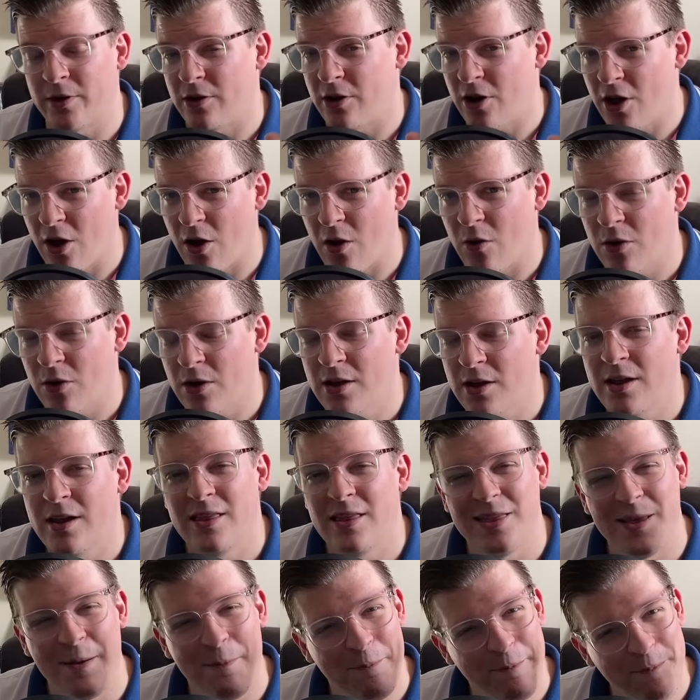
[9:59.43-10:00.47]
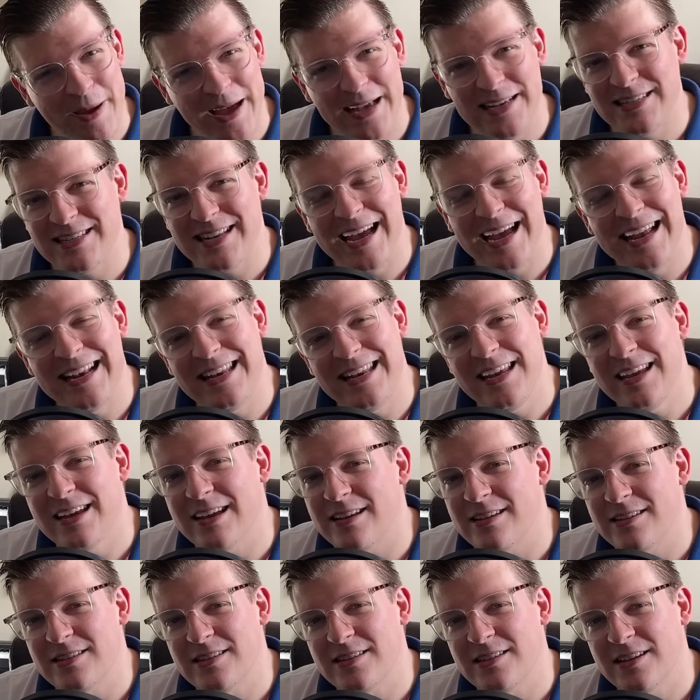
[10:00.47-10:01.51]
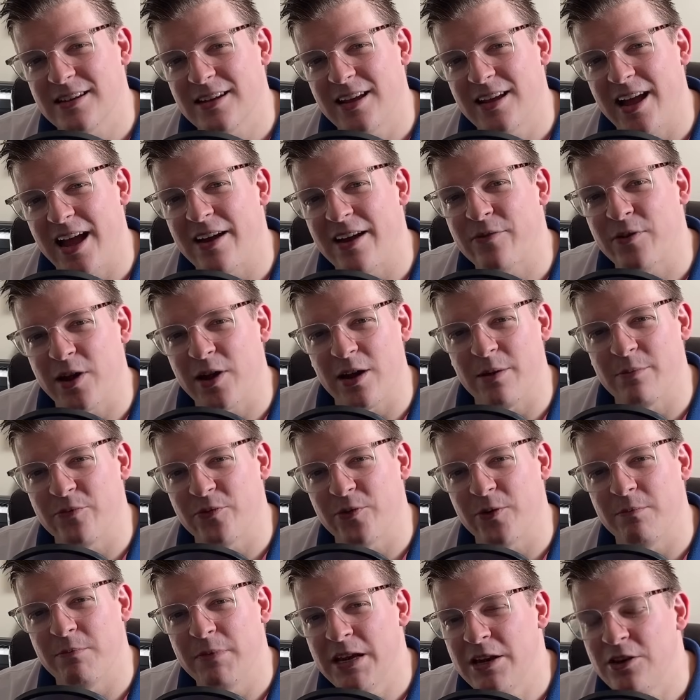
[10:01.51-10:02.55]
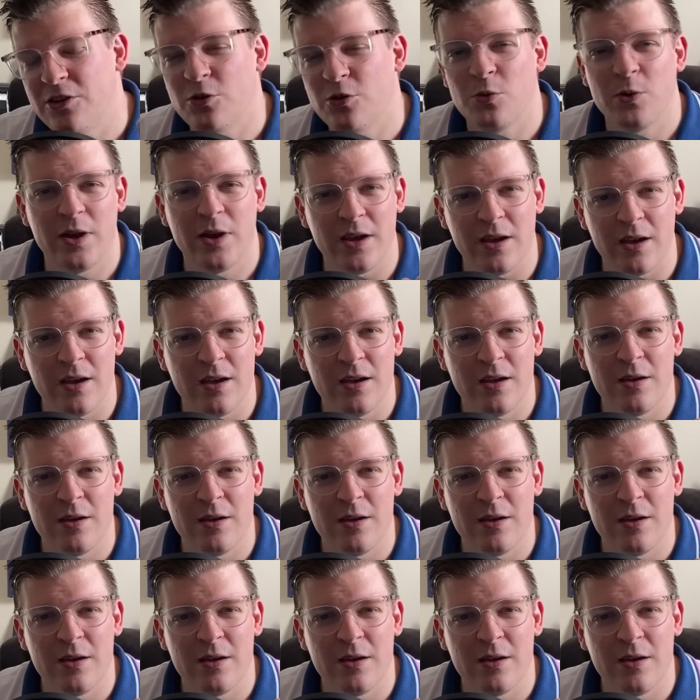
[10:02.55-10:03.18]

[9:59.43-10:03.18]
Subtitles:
No, the best ideas have come from me doing